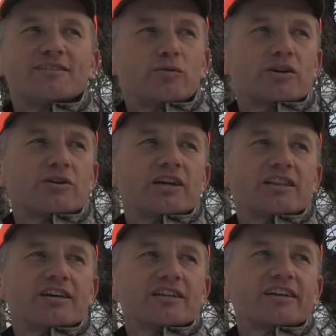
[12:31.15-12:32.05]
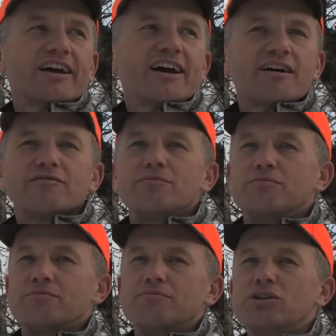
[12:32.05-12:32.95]
what a great thing to have.
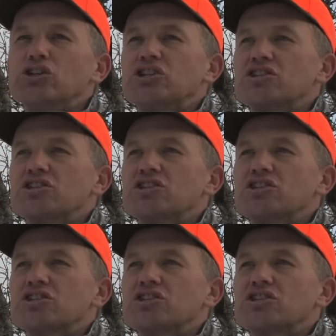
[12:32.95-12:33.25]
Millions